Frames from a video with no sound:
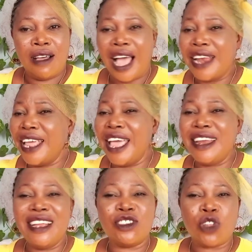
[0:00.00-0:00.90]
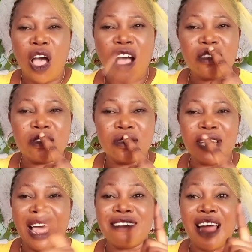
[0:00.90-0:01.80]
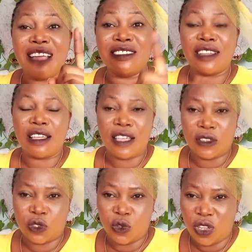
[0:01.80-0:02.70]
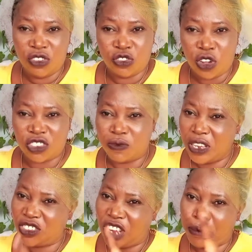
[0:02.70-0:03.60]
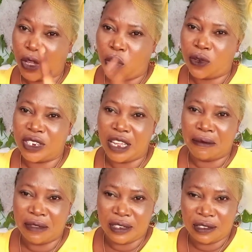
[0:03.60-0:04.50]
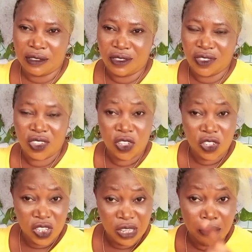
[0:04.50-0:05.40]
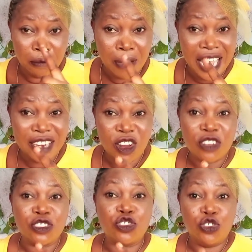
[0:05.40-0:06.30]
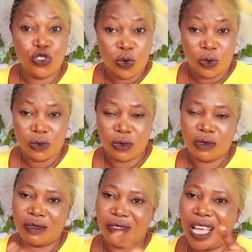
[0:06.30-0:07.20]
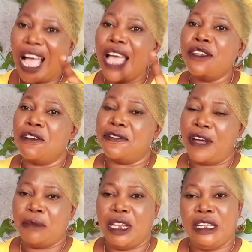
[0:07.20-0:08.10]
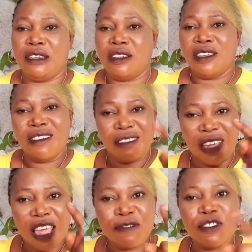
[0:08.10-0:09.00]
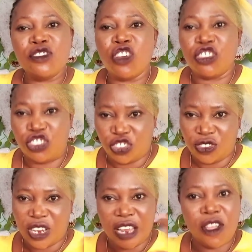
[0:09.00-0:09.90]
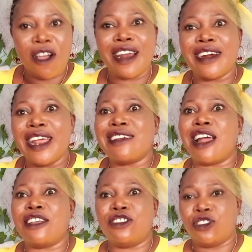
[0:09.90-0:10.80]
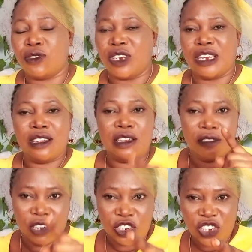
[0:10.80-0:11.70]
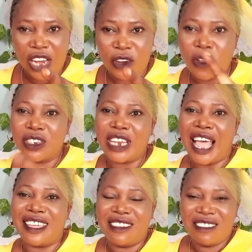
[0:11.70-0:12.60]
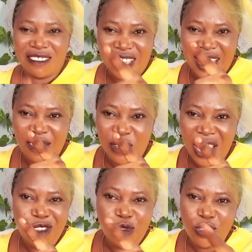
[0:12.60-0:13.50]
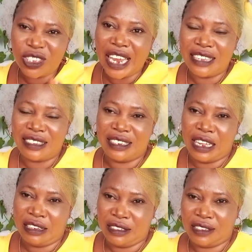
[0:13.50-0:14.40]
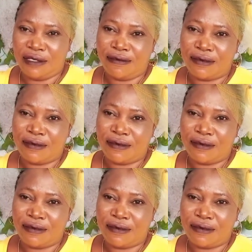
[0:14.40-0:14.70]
And any tongue that rises against you in judgment shall be condemned. Minus you and your family. Even your children, your great-grandchildren, they shall not die a useless death.